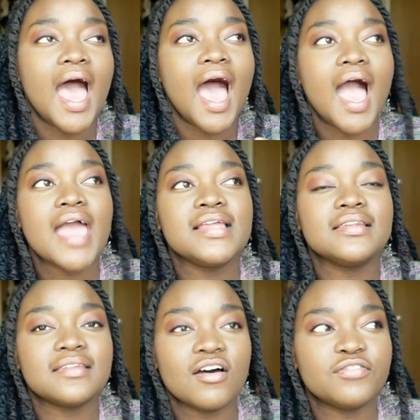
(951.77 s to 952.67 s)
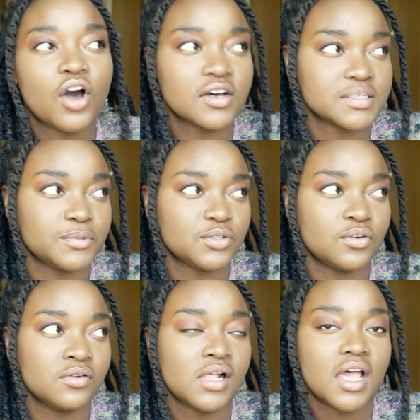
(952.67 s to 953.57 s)
I love
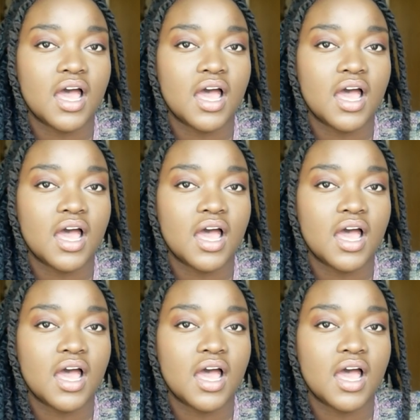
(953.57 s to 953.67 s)
hospital